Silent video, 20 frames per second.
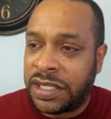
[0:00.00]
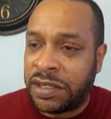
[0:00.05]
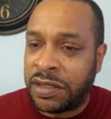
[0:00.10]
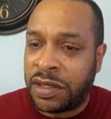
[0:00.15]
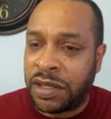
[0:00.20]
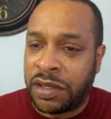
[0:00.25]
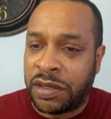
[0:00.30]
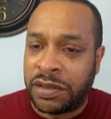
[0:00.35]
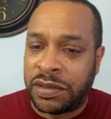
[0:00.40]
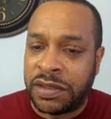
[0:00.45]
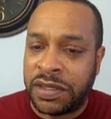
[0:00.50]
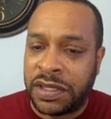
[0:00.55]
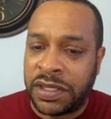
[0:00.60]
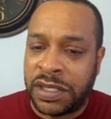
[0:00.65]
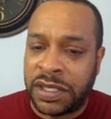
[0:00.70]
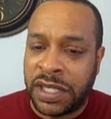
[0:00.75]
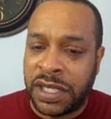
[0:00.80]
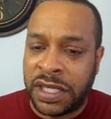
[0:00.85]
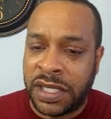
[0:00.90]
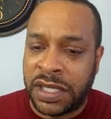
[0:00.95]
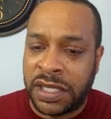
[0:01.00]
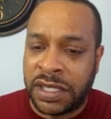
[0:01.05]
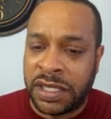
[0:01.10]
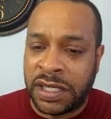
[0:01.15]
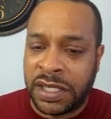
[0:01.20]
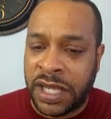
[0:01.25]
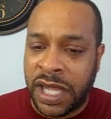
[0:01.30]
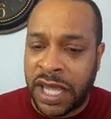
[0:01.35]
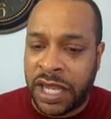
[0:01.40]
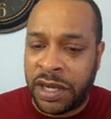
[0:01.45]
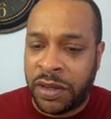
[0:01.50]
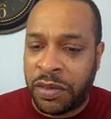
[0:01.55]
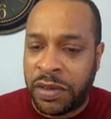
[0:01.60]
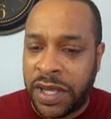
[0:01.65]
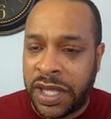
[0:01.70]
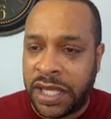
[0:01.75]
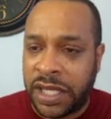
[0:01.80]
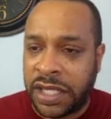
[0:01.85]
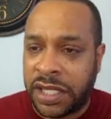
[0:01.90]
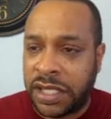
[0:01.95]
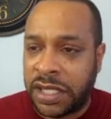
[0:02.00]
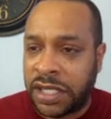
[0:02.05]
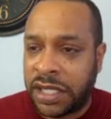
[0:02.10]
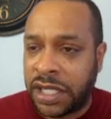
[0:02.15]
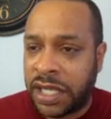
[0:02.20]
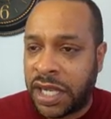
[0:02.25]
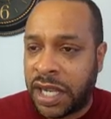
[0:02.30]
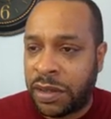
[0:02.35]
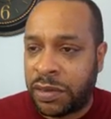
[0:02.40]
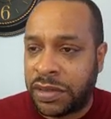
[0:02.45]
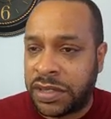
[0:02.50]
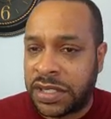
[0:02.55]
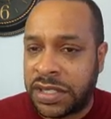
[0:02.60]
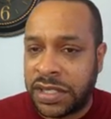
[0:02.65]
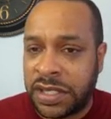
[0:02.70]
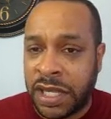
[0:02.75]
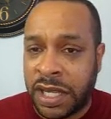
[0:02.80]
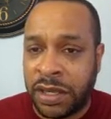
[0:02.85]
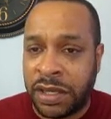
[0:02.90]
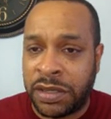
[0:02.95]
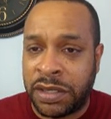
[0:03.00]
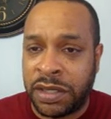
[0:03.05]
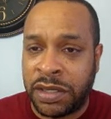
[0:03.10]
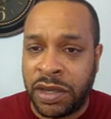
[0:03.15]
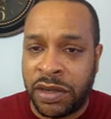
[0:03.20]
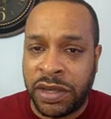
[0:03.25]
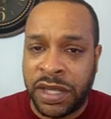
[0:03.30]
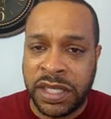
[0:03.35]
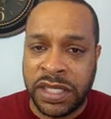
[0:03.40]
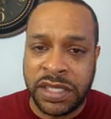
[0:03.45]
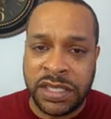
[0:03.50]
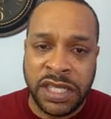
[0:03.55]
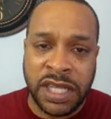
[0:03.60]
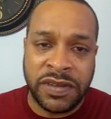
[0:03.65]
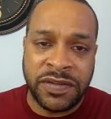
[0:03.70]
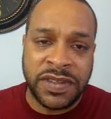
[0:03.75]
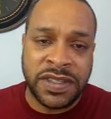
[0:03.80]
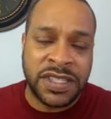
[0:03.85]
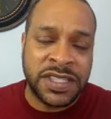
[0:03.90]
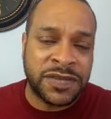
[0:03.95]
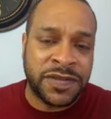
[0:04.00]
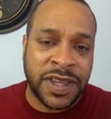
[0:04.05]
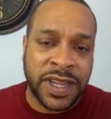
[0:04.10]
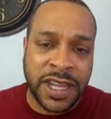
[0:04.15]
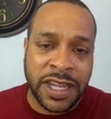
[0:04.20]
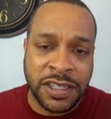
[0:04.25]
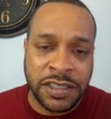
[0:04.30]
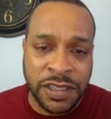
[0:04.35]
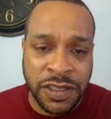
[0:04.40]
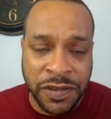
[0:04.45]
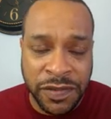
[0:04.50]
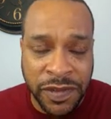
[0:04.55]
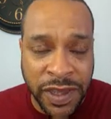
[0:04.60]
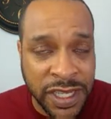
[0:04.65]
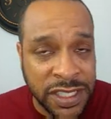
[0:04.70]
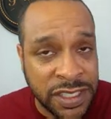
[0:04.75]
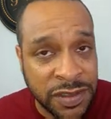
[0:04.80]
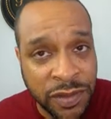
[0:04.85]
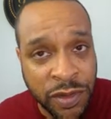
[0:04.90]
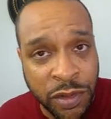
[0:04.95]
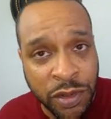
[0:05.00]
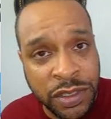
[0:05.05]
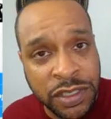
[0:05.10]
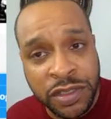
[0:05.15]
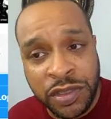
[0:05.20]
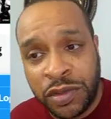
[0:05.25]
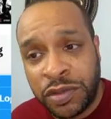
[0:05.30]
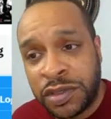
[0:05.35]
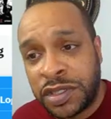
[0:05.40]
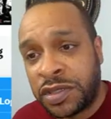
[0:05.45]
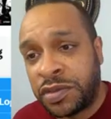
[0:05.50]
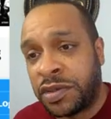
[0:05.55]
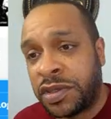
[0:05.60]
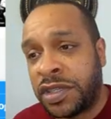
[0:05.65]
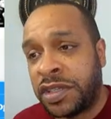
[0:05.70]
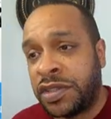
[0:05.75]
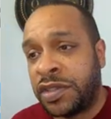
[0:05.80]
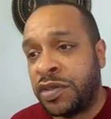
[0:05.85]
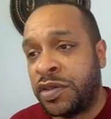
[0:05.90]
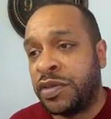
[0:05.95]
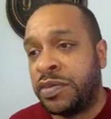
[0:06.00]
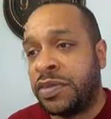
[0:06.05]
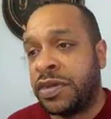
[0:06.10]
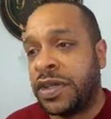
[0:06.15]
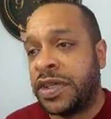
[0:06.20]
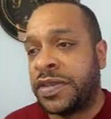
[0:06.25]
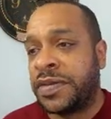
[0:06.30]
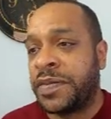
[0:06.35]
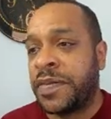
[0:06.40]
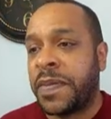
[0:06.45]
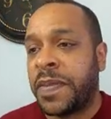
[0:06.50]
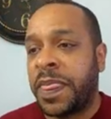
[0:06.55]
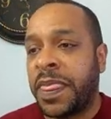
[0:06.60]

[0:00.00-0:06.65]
you know, and had a way, then I was, there's none of this is financial advice. Of course, do what you want to do, but